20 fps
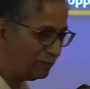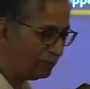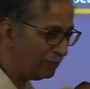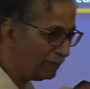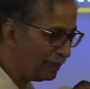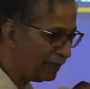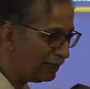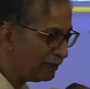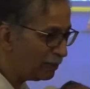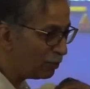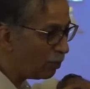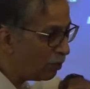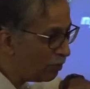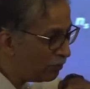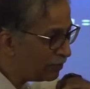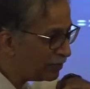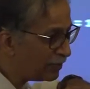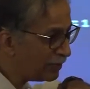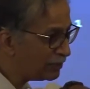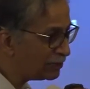made it
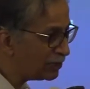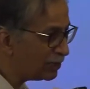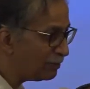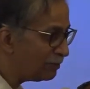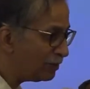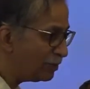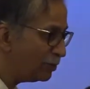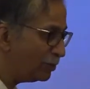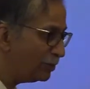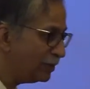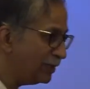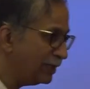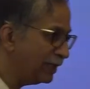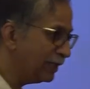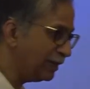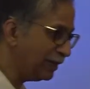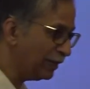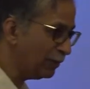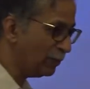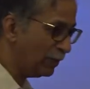over rigid to the
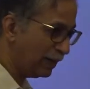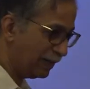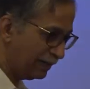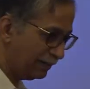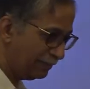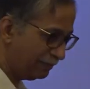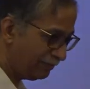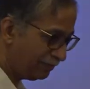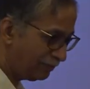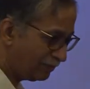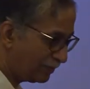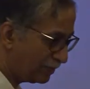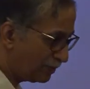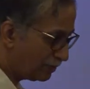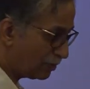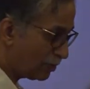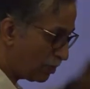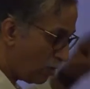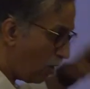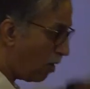degree 1.
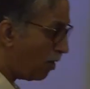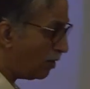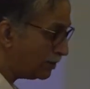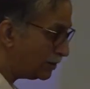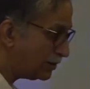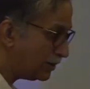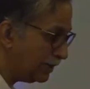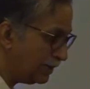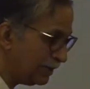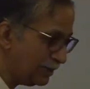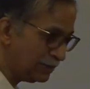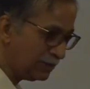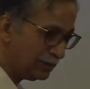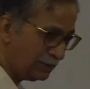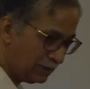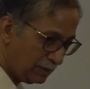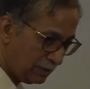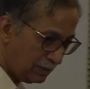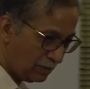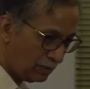Cause is
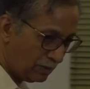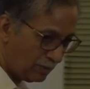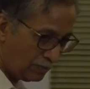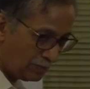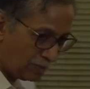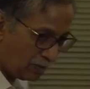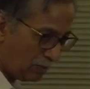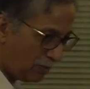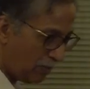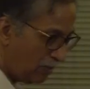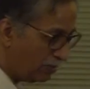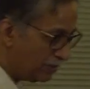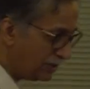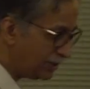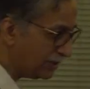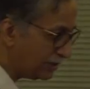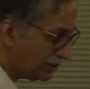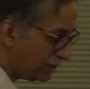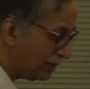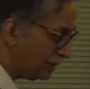over
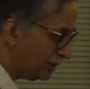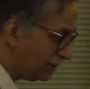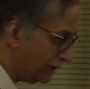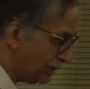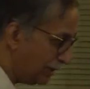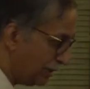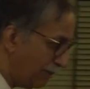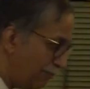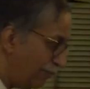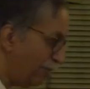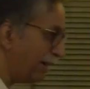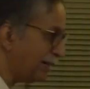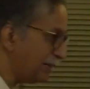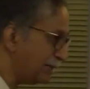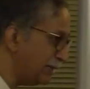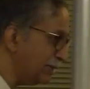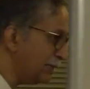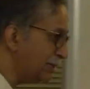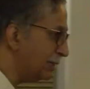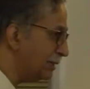rigidity. Effect
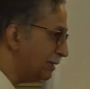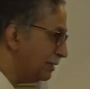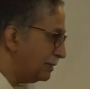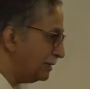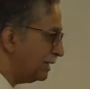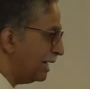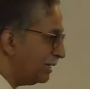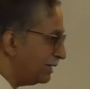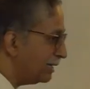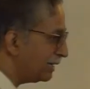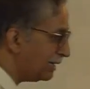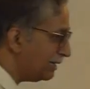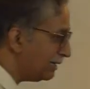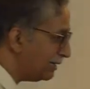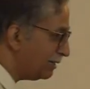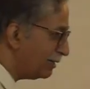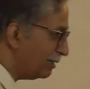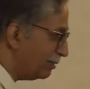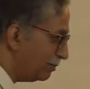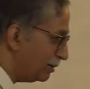is static
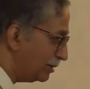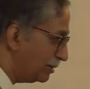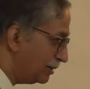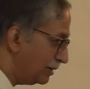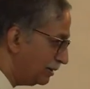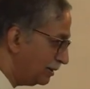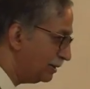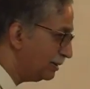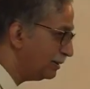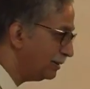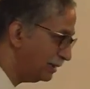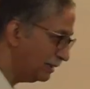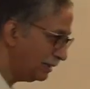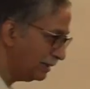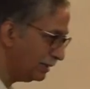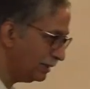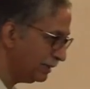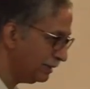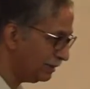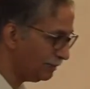indeterminacy.
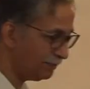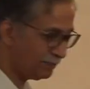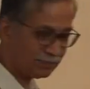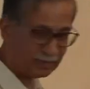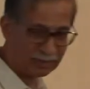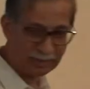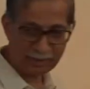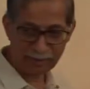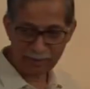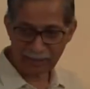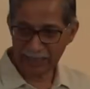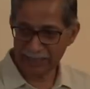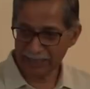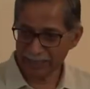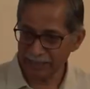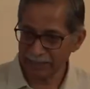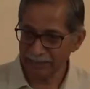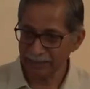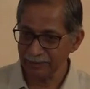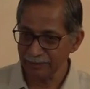Are you
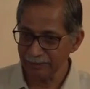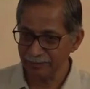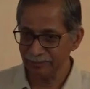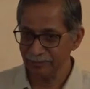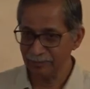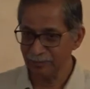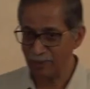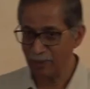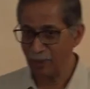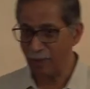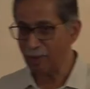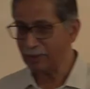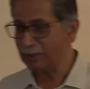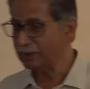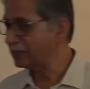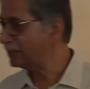getting it? Cause